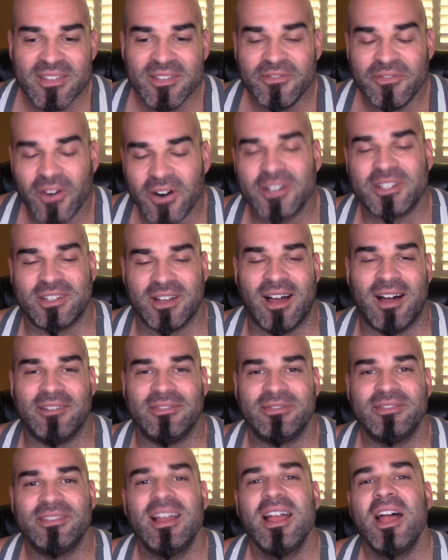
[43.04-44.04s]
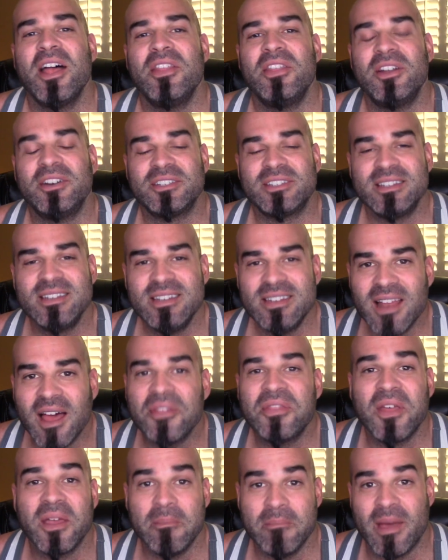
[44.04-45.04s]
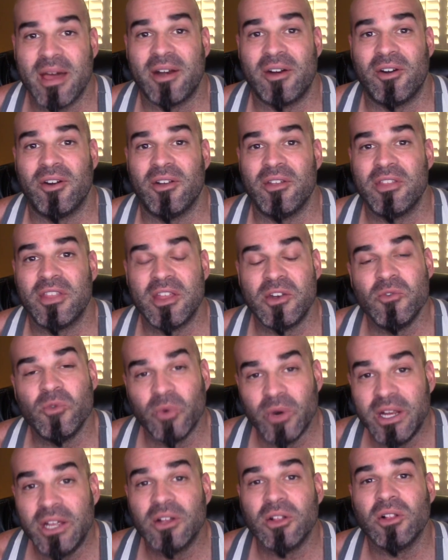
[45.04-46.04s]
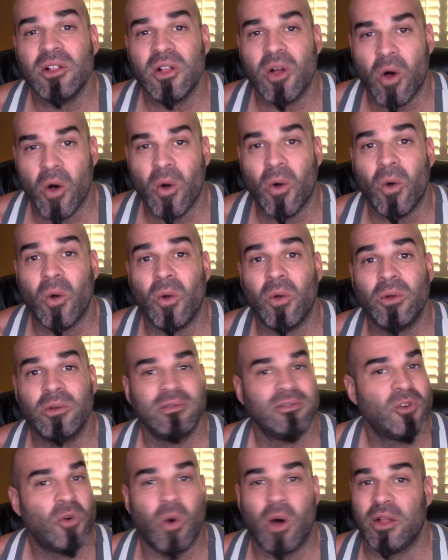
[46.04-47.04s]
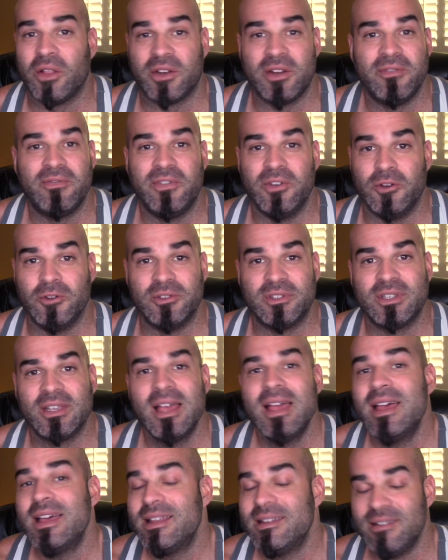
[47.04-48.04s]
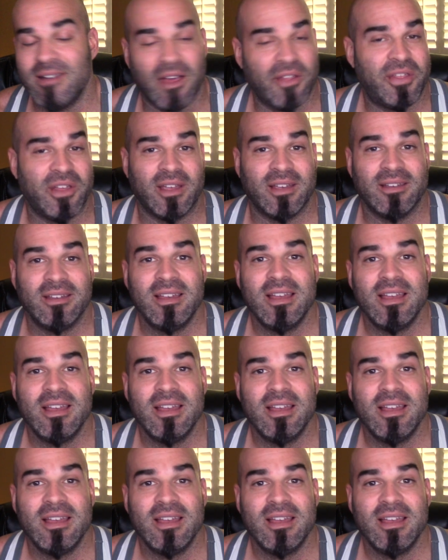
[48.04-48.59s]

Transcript: First off, there's nothing better than real whole quality foods, nothing.